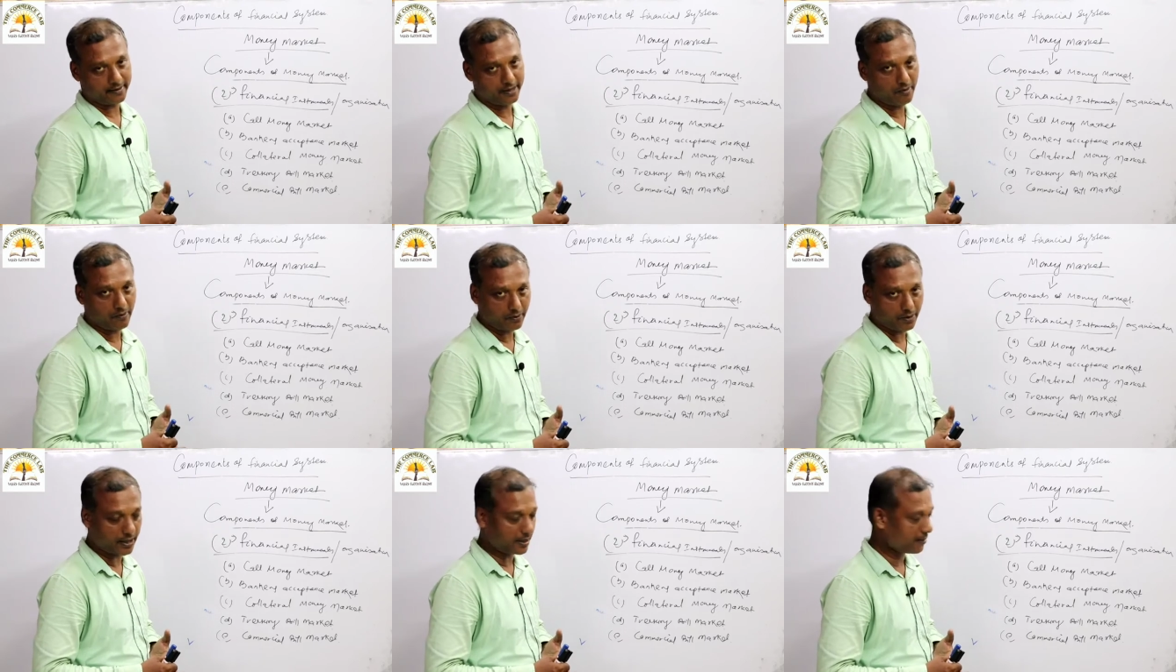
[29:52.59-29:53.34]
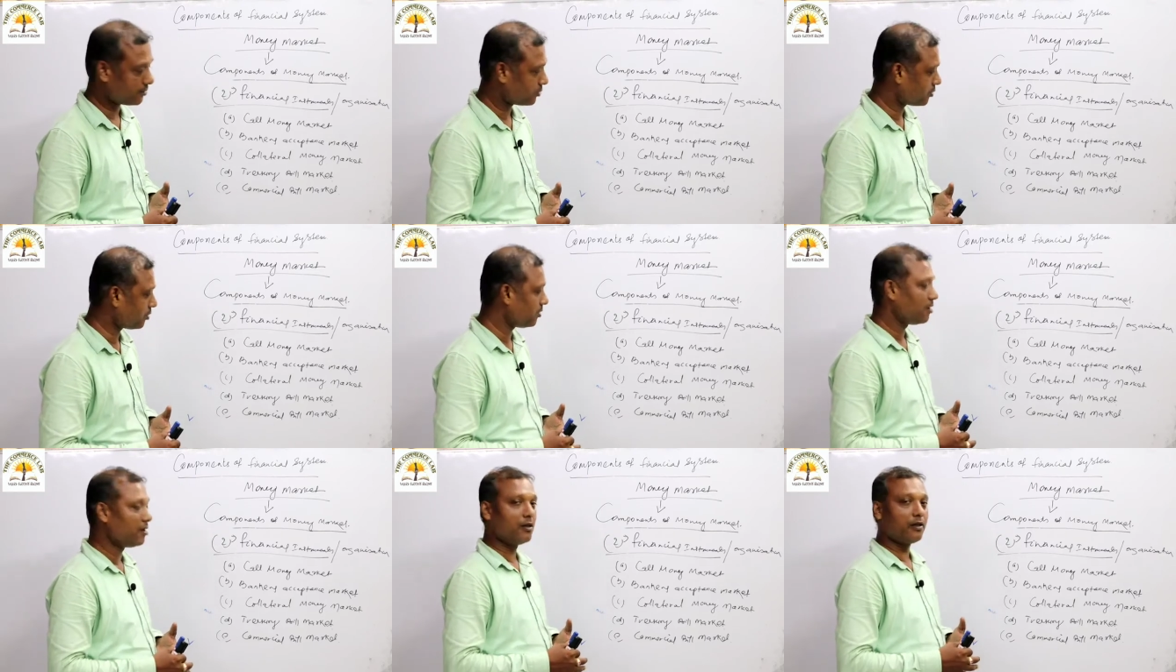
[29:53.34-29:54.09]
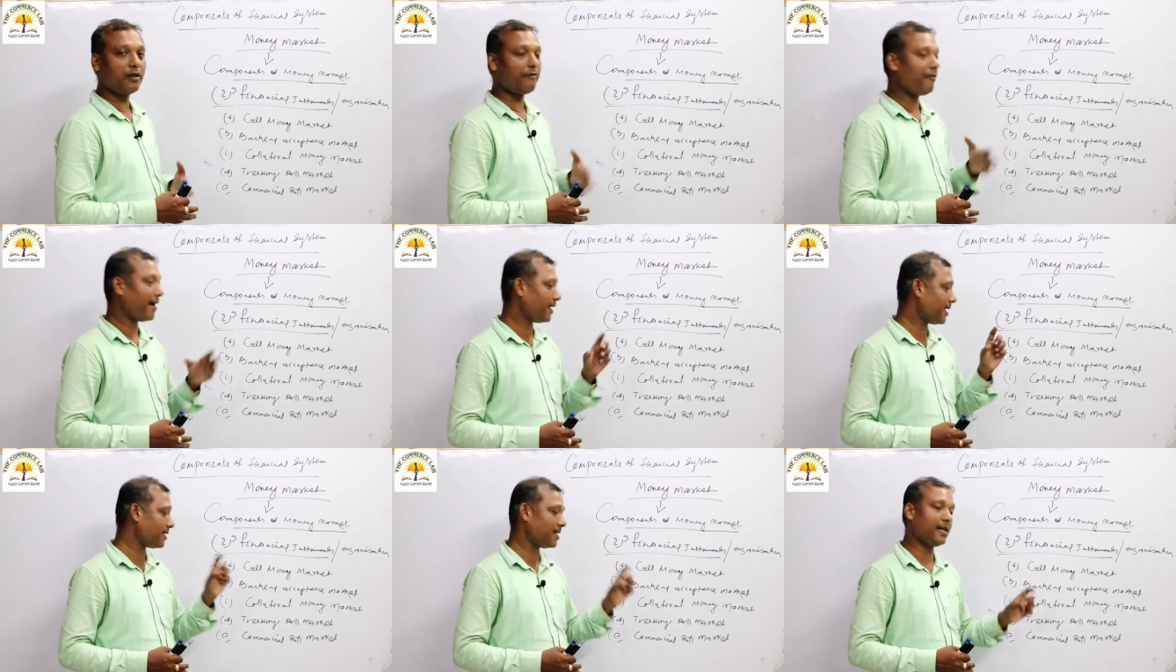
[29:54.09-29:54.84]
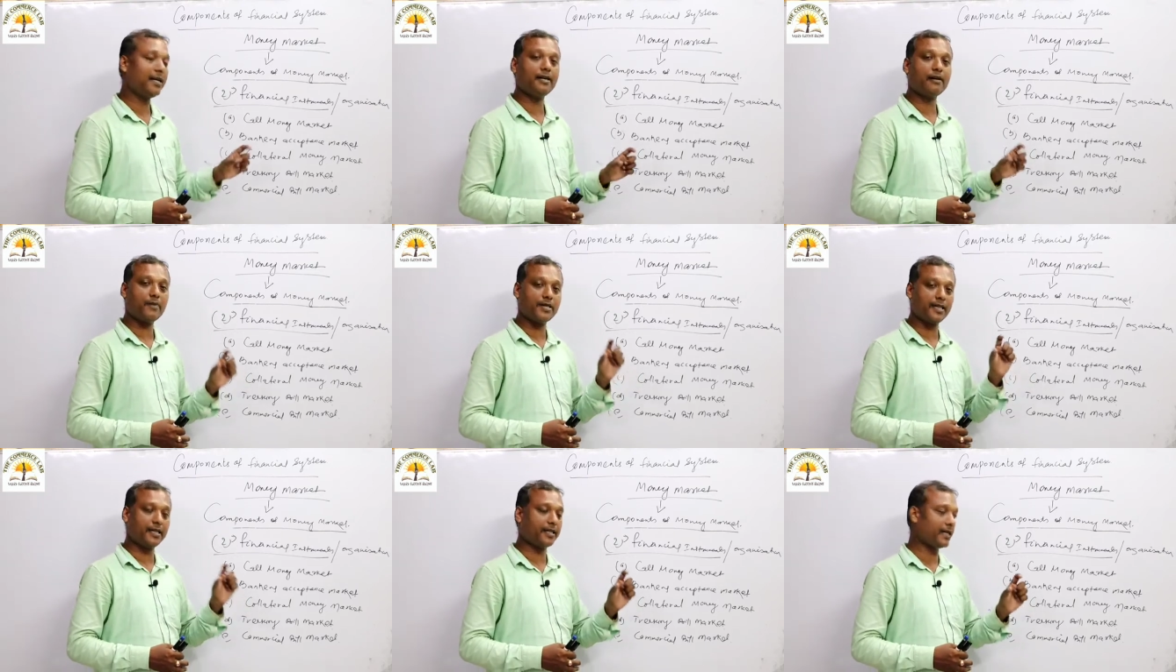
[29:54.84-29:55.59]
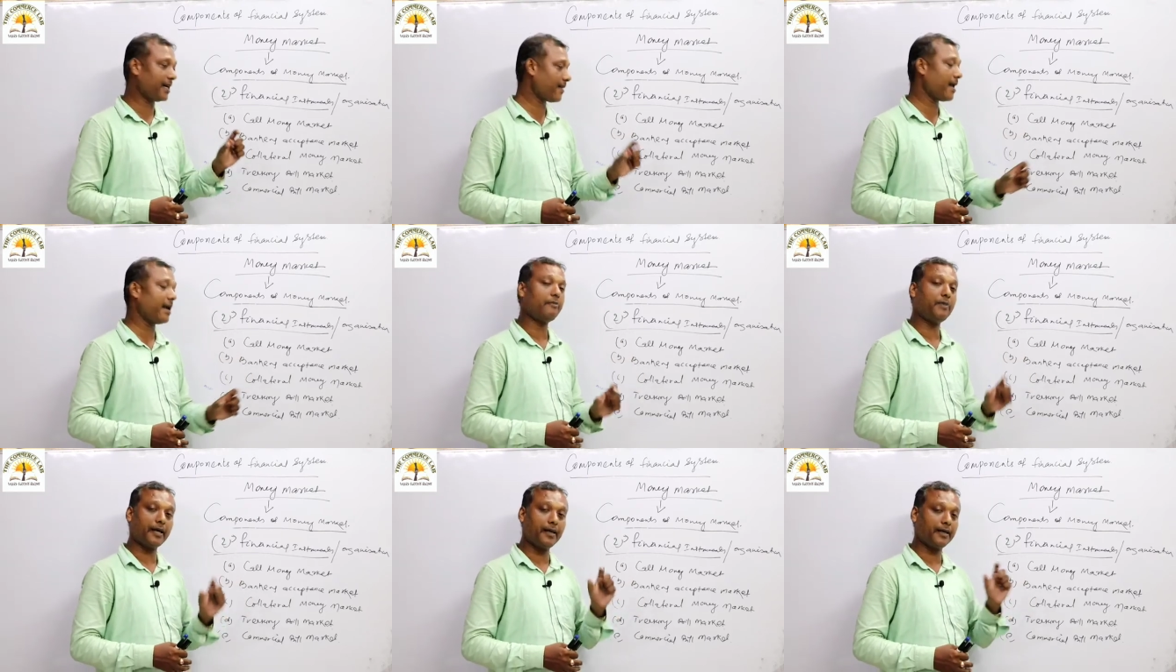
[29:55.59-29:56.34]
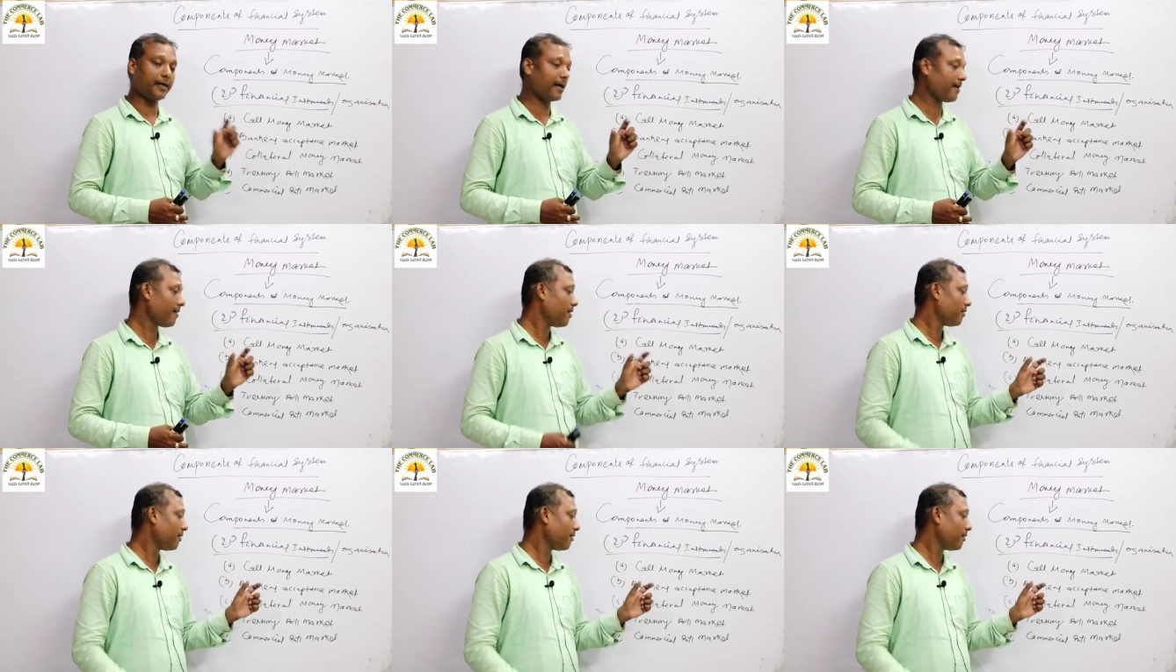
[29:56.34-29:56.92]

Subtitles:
Remember one thing. So the financing domestic trade and foreign trade,